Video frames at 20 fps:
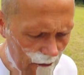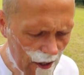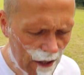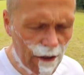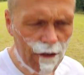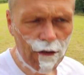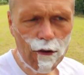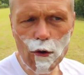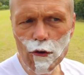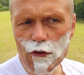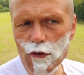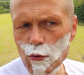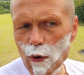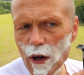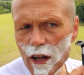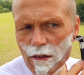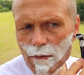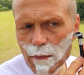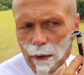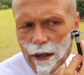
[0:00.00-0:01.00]
This cost
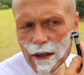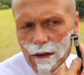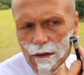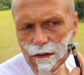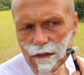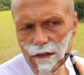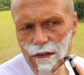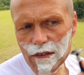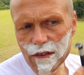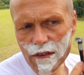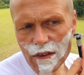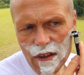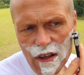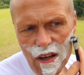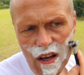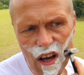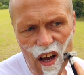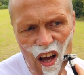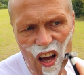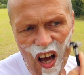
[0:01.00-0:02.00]
£12,
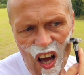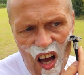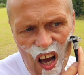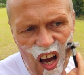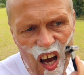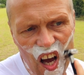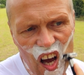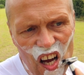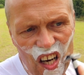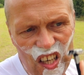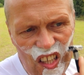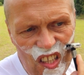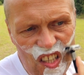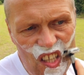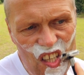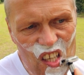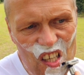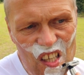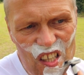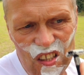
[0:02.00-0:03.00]
and
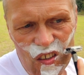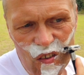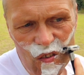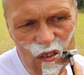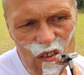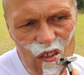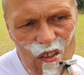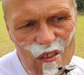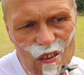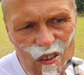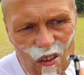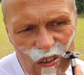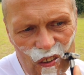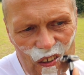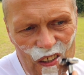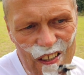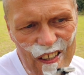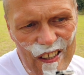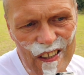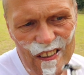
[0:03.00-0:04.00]
not too
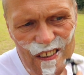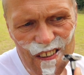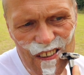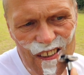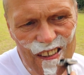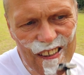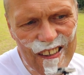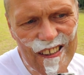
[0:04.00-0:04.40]
long ago